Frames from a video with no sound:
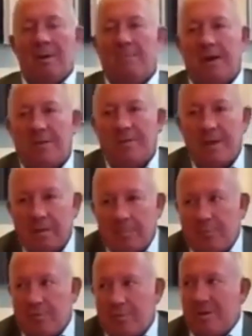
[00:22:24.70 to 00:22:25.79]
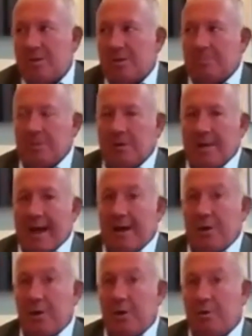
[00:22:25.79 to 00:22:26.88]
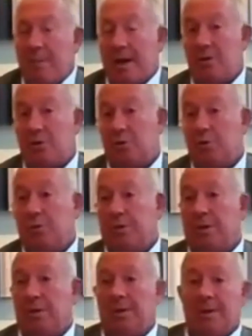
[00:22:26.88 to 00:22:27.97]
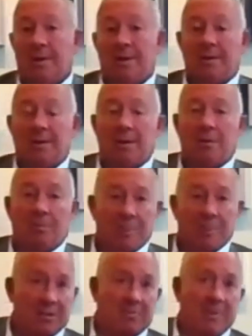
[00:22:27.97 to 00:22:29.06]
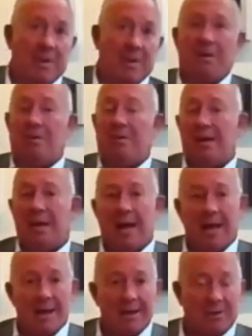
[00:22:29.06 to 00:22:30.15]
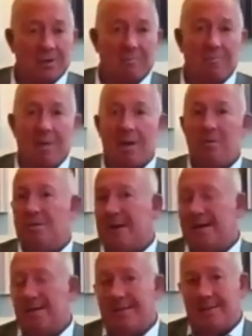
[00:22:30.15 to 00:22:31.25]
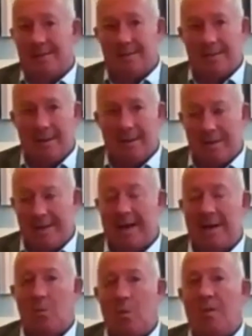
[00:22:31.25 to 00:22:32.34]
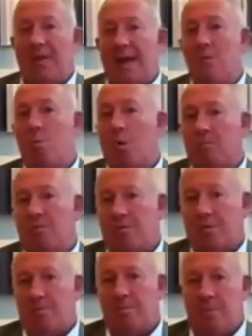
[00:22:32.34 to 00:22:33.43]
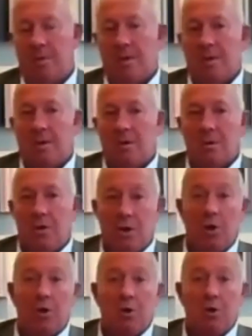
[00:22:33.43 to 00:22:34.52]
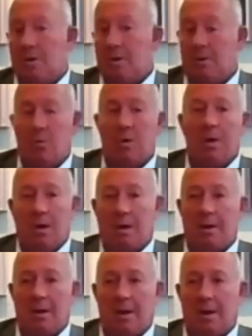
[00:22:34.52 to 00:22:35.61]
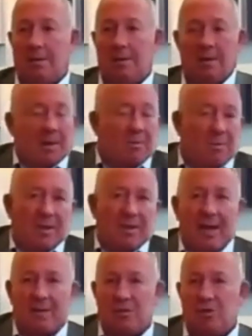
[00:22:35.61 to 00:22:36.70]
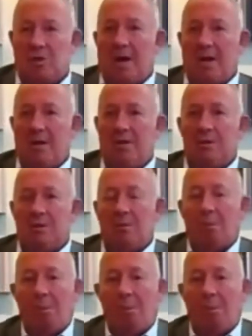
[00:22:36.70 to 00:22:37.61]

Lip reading: But I think the principle of how do you make sure that your best people are engaged and motivated and getting what they want from you and the work, I don't think that's changed.